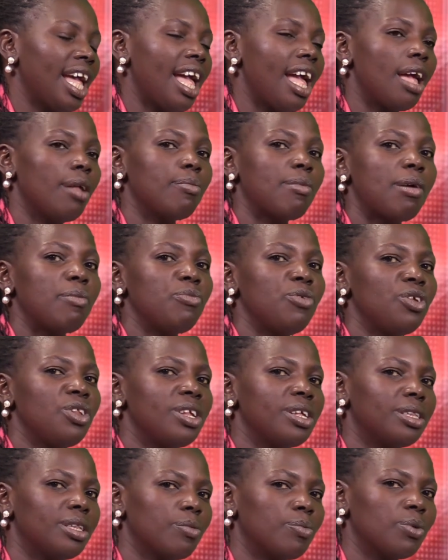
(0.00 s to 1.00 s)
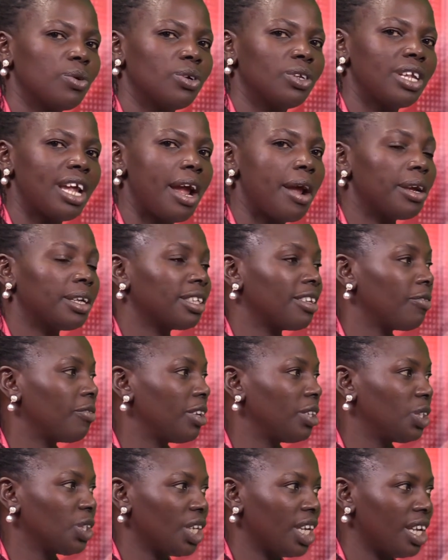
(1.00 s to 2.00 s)
And my municipal director of
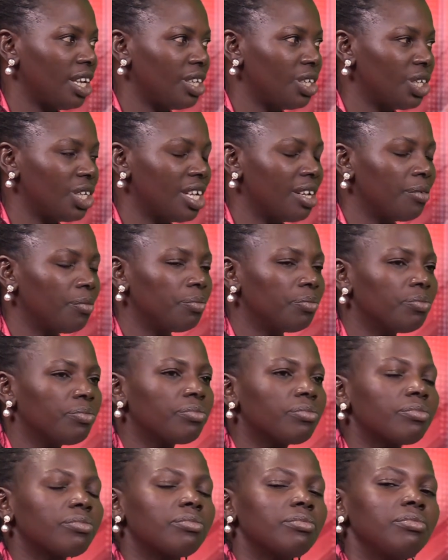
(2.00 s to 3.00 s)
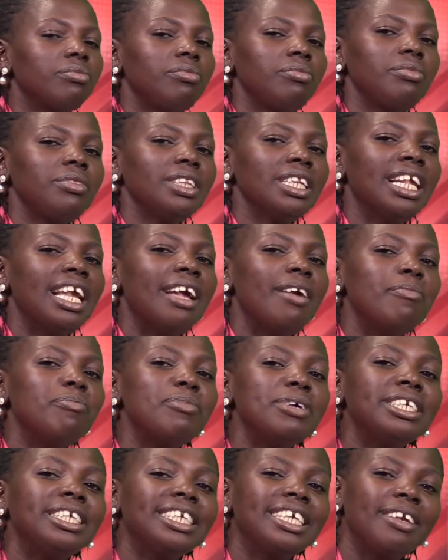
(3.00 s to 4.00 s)
education,
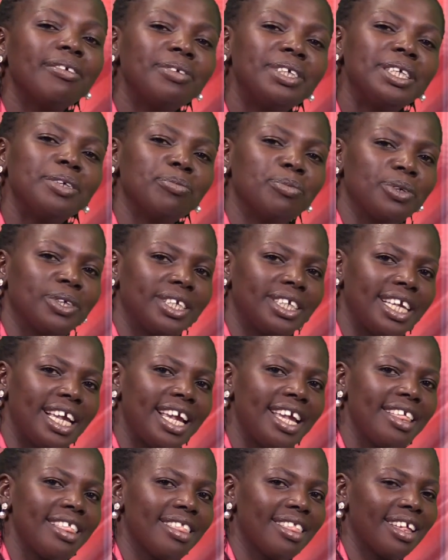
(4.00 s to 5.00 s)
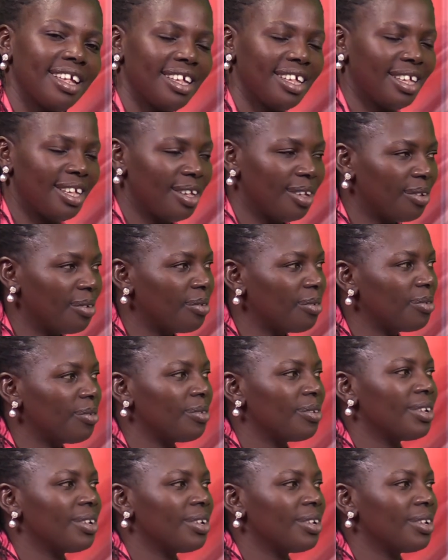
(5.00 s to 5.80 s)
Ms. Gifty Mose, thank you.